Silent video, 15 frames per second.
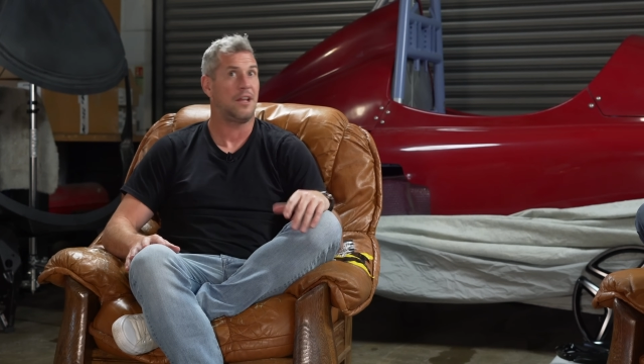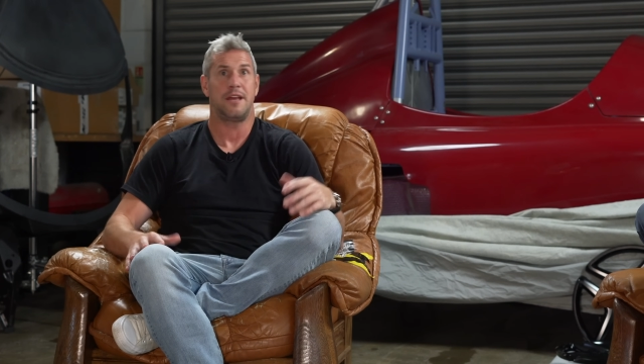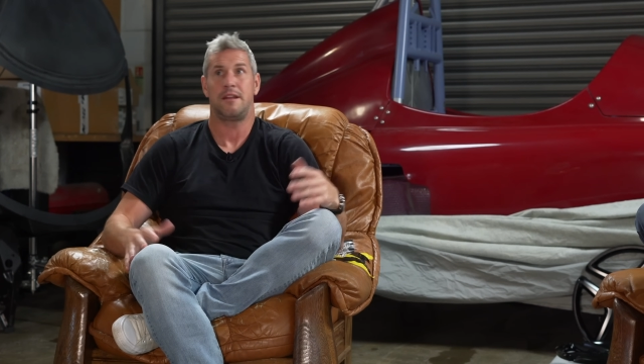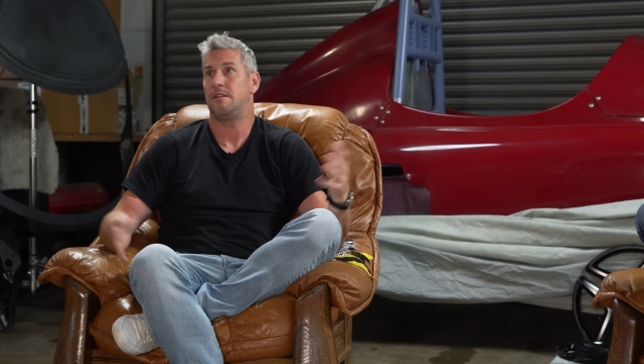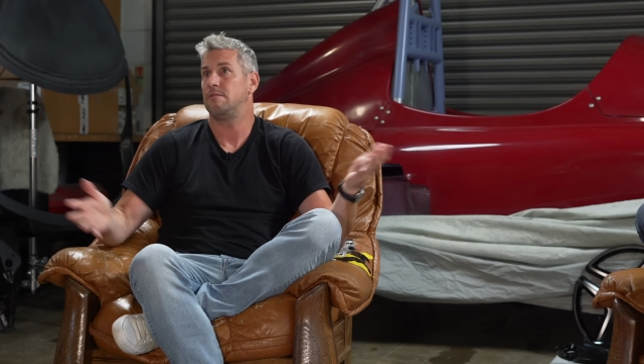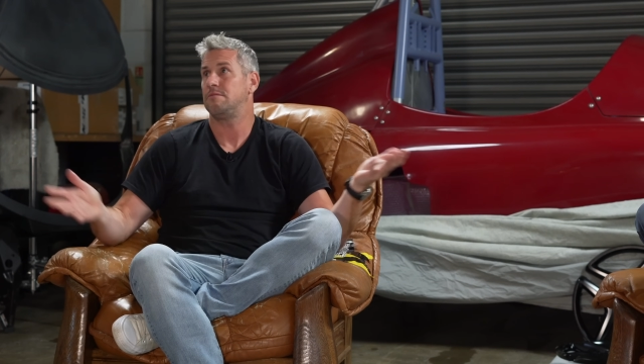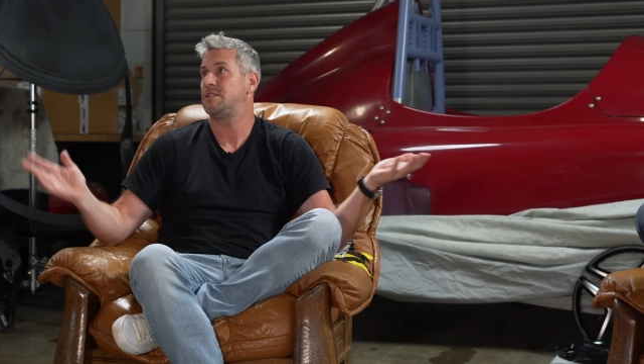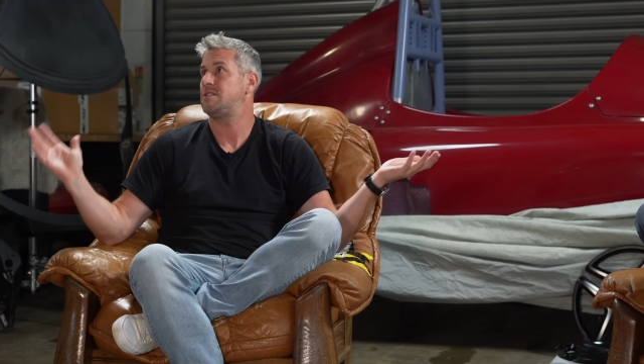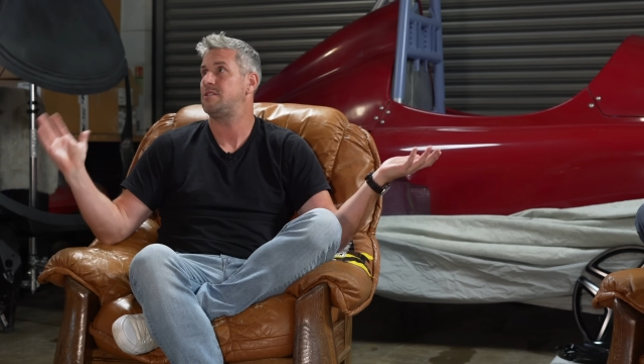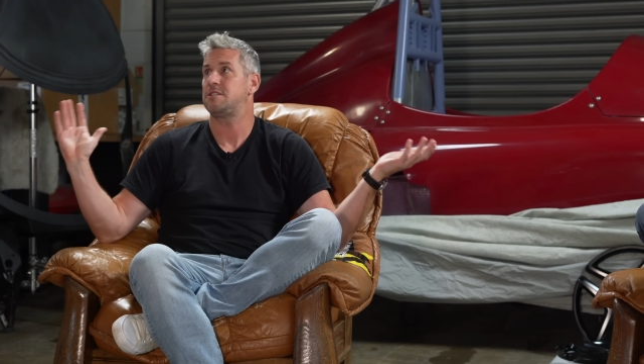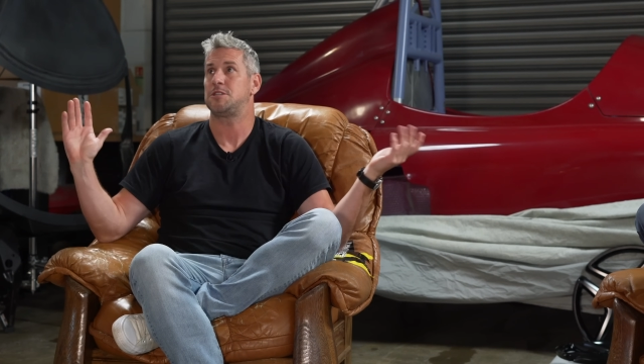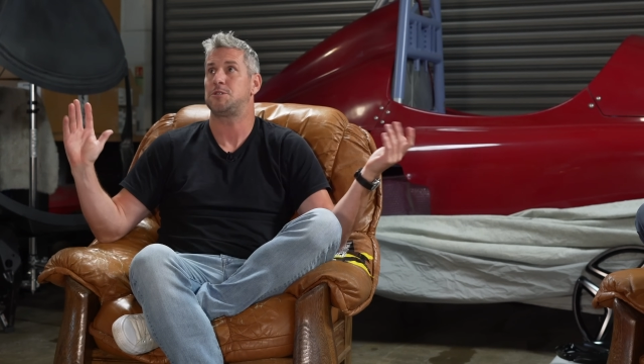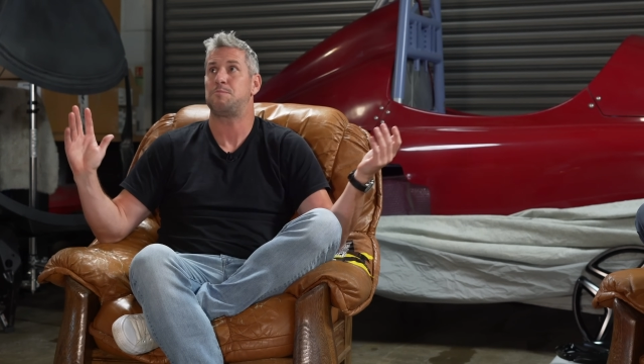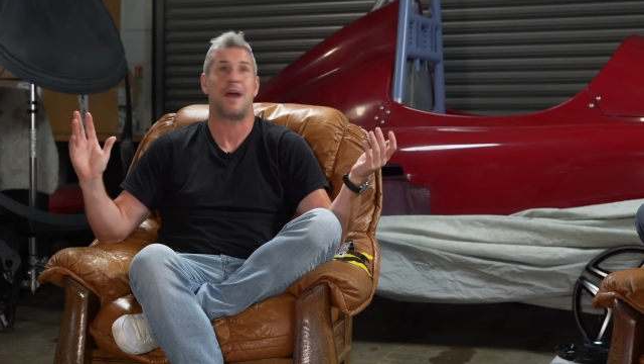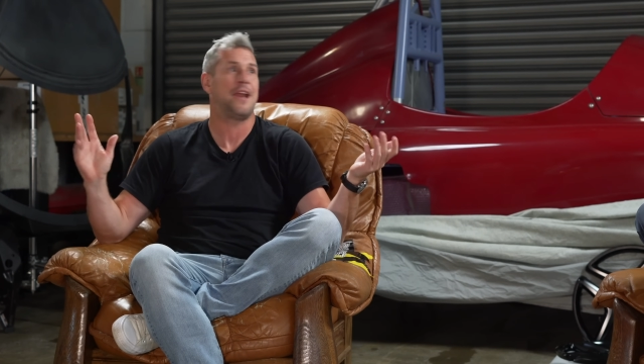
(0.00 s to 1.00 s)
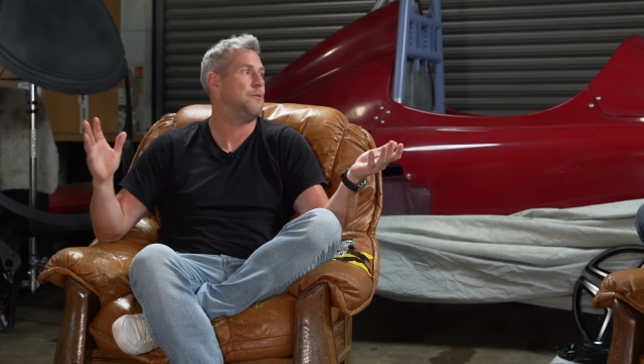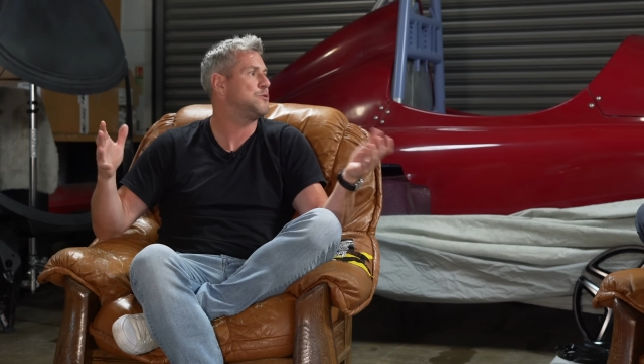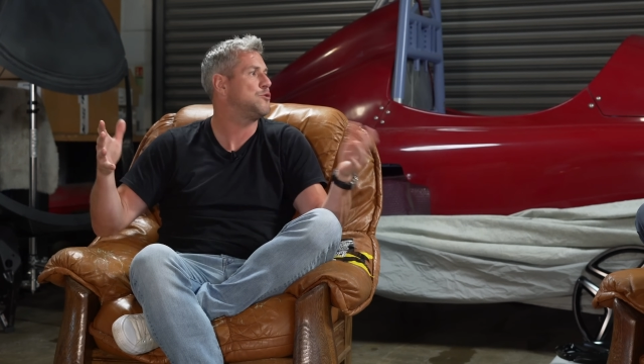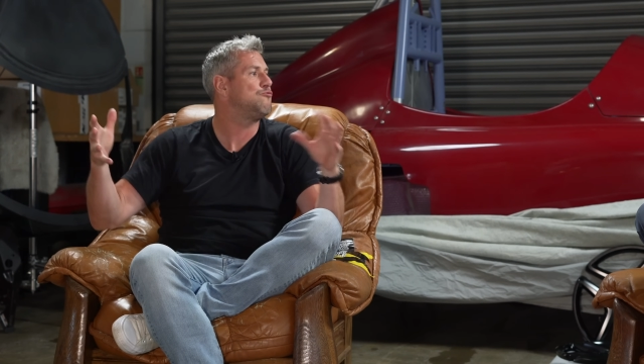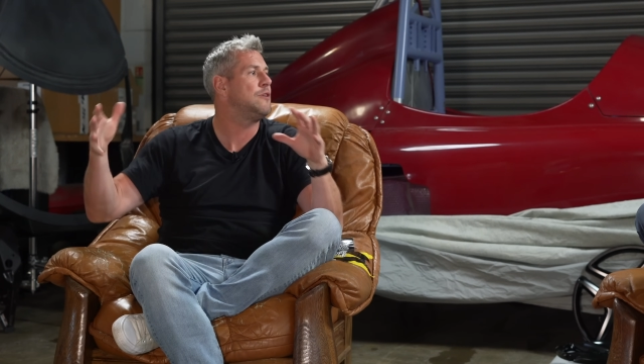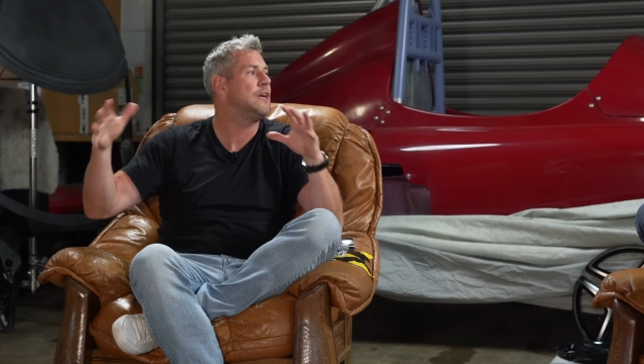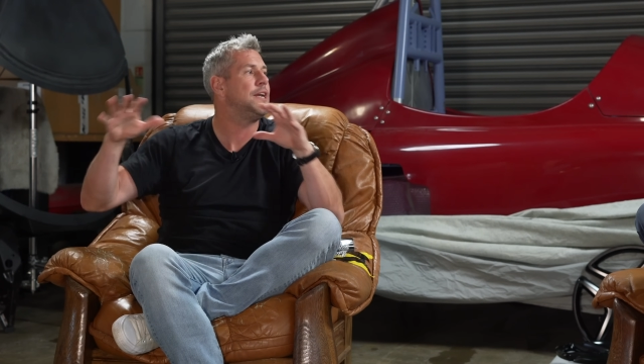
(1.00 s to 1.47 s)
yeah, look, this is and it
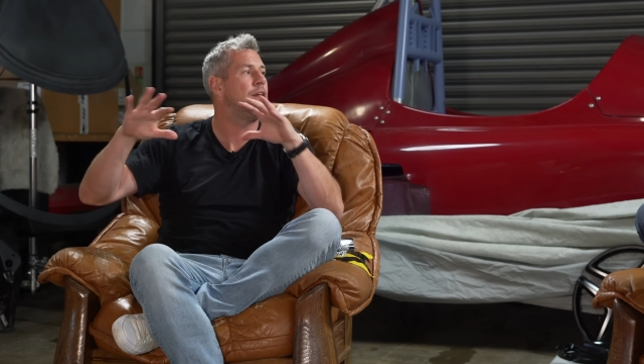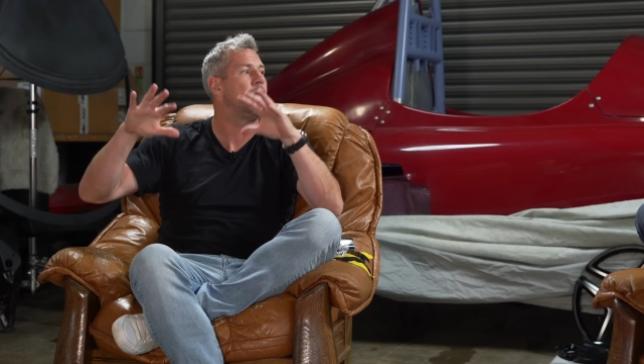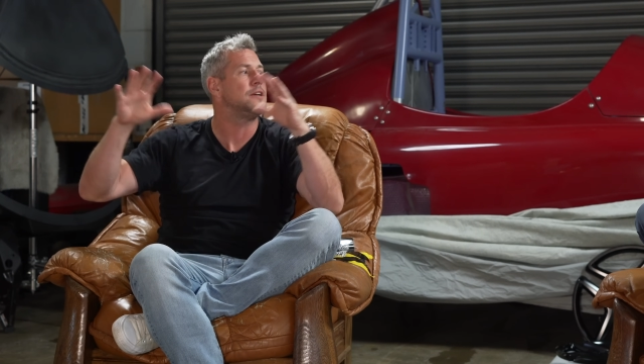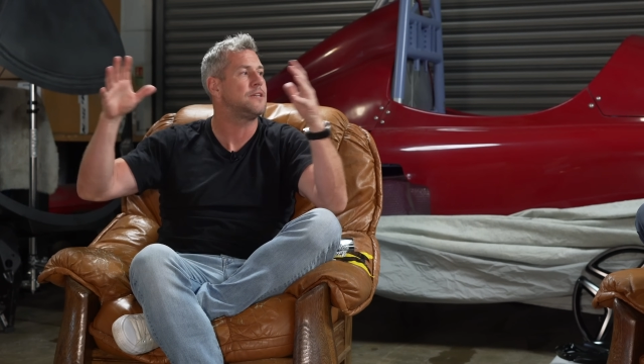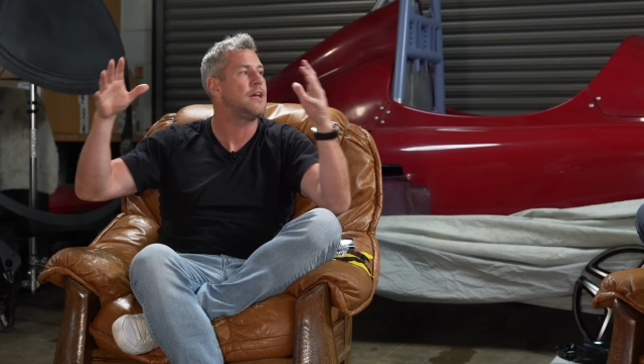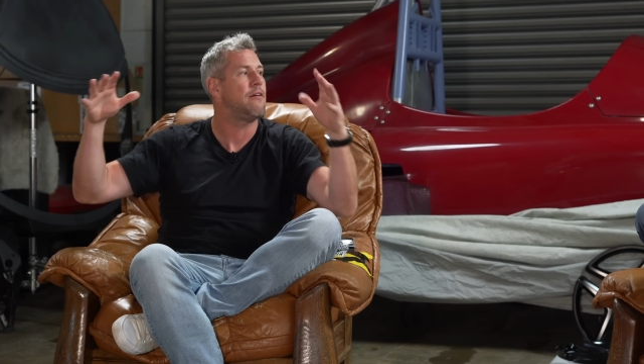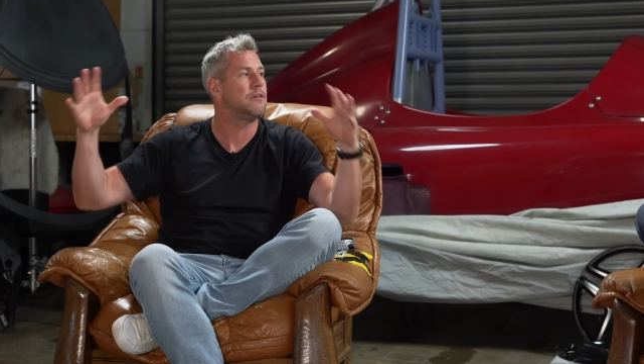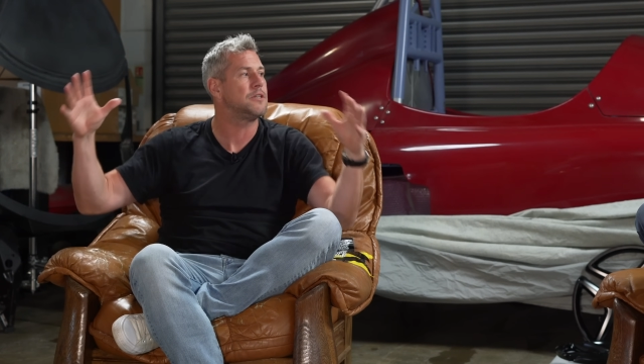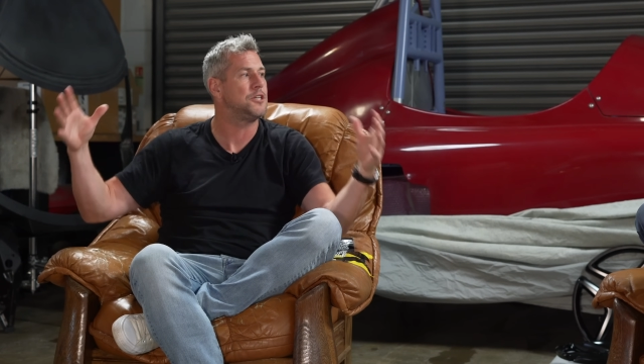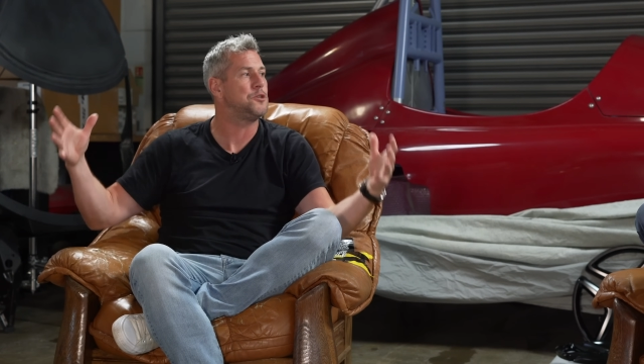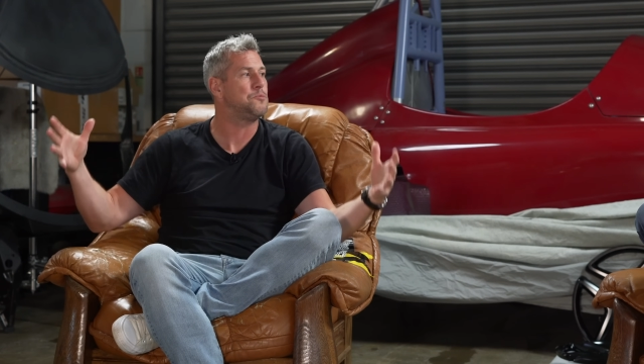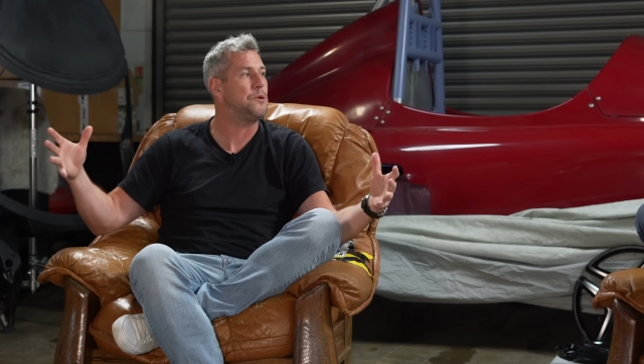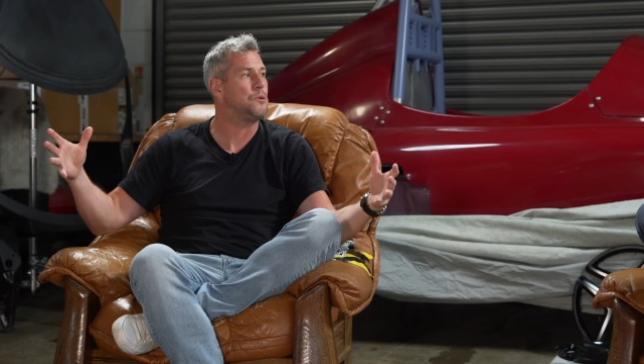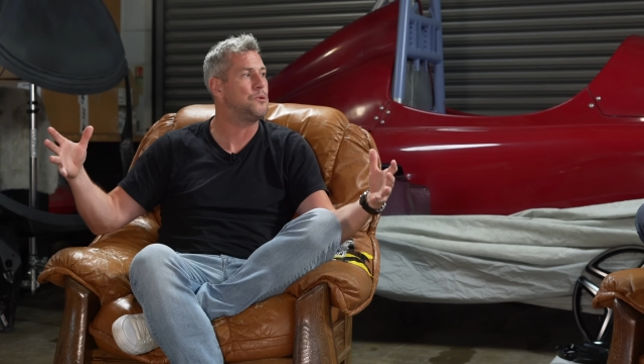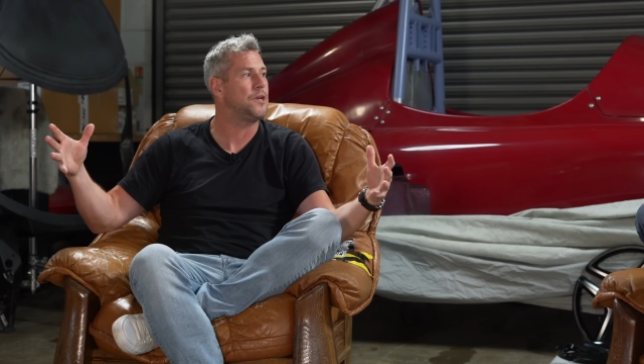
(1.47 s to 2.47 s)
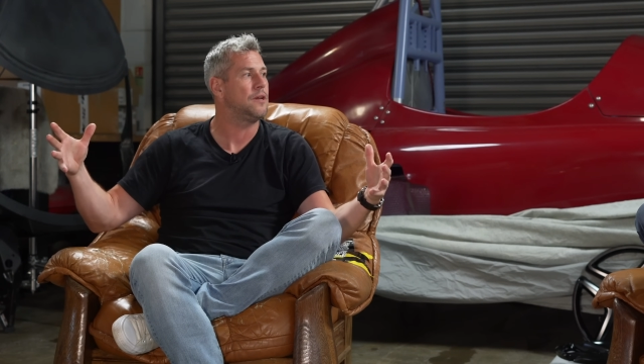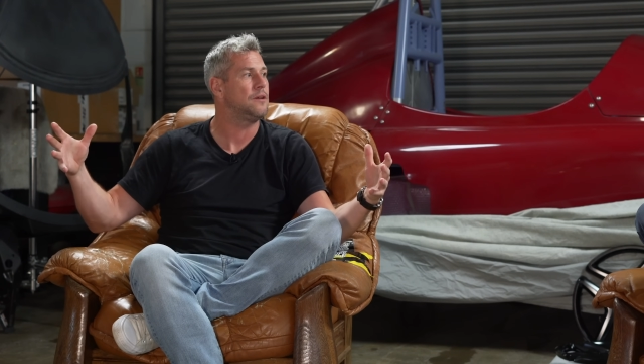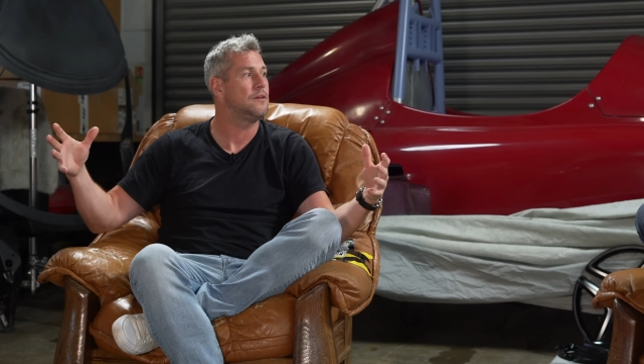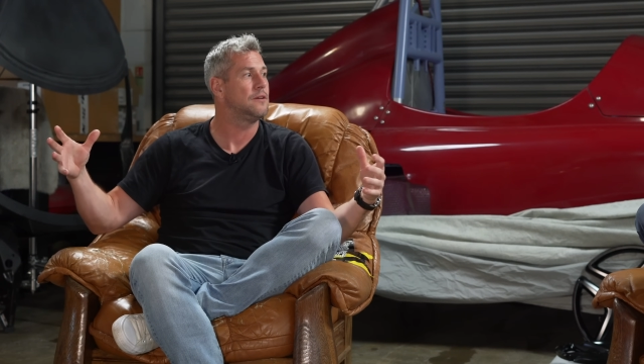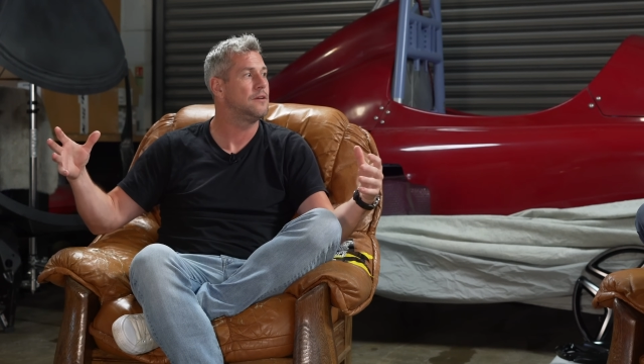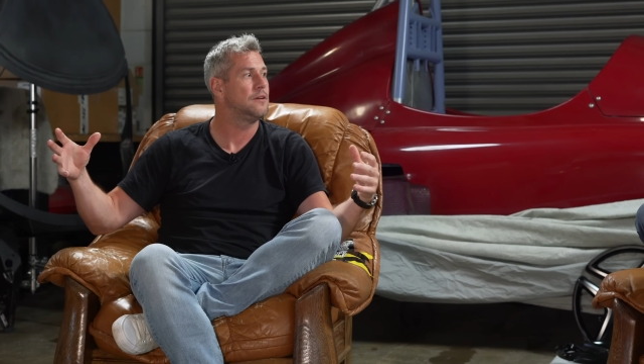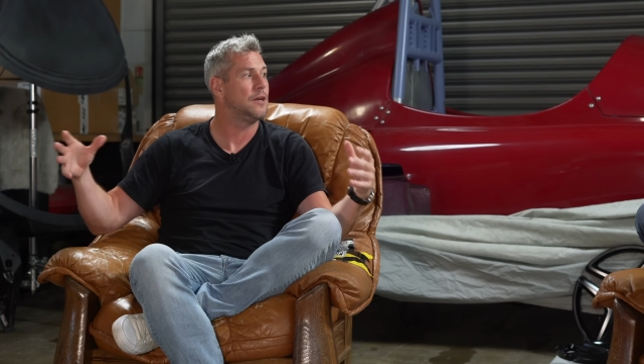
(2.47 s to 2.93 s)
was a really nice heritage building.